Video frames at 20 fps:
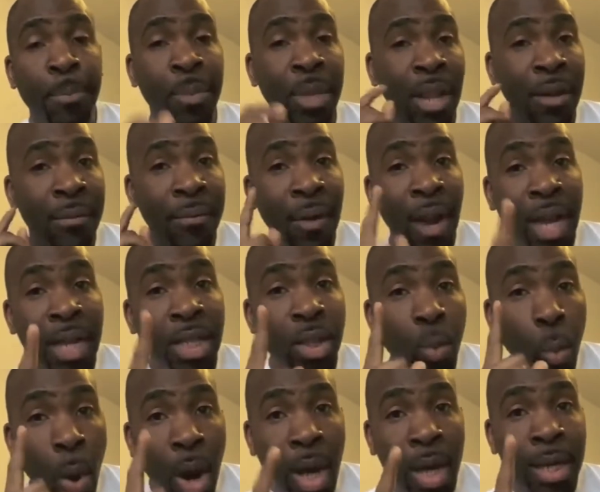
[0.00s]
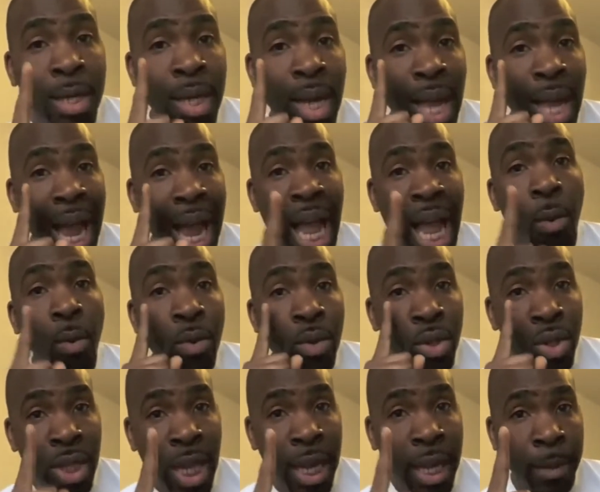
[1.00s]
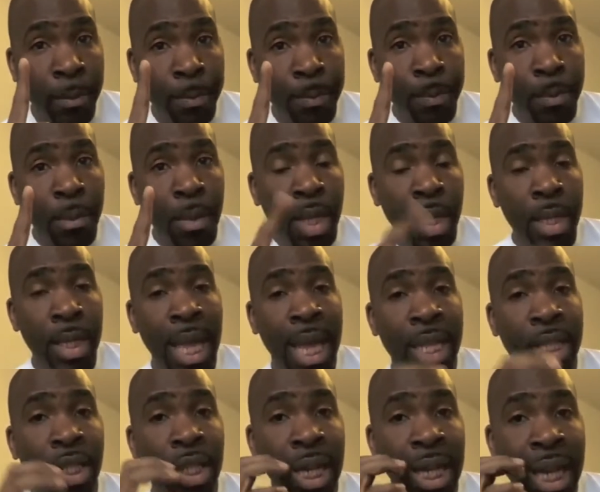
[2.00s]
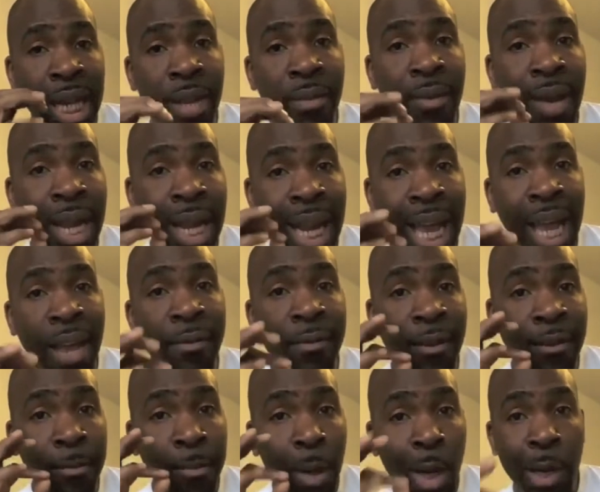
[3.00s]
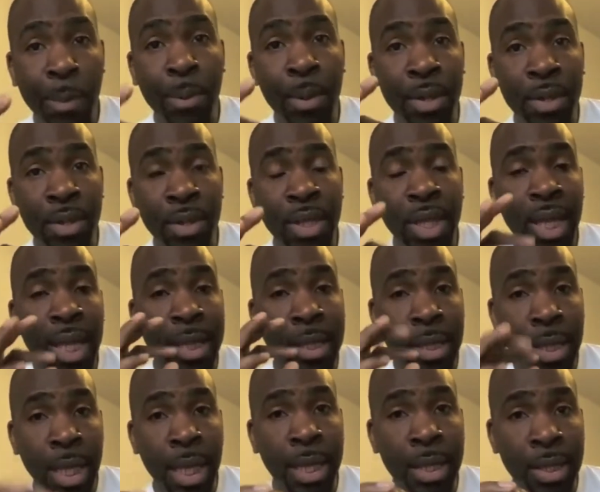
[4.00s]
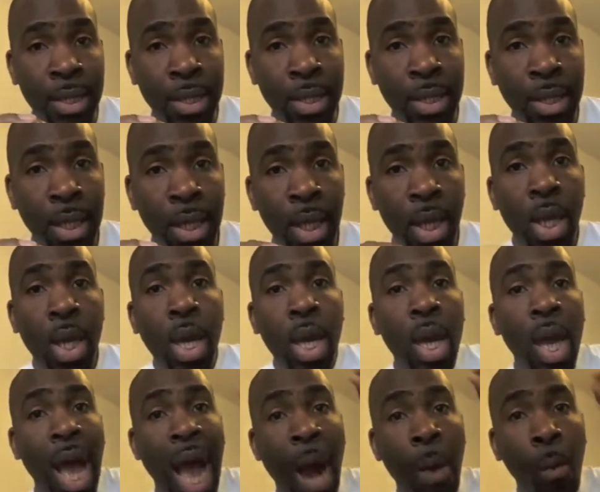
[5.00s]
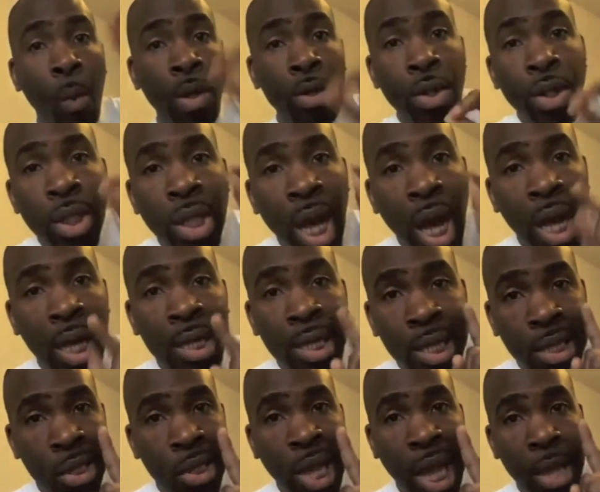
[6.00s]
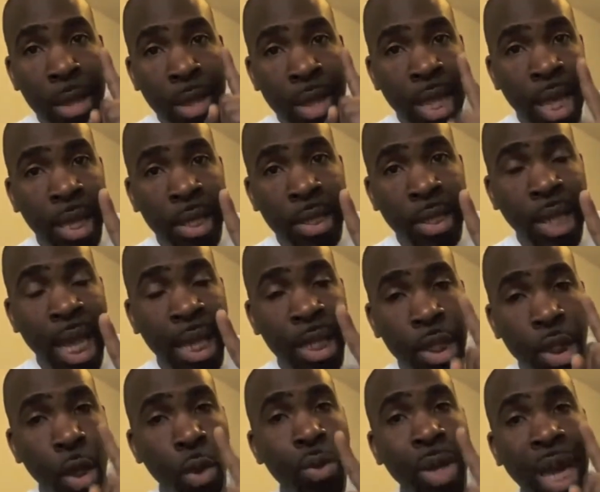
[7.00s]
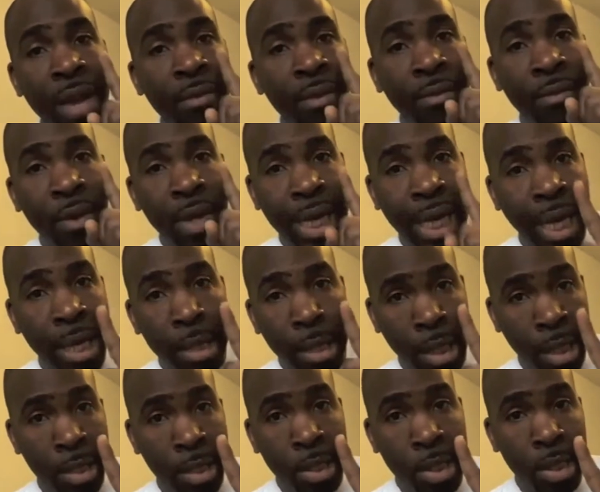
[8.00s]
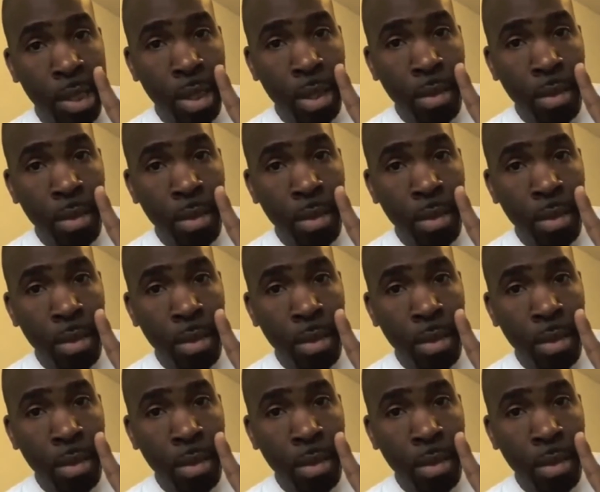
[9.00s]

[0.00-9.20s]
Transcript: The first one I would say that to live a life of purpose is this. I want you to understand this and don't ever forget this.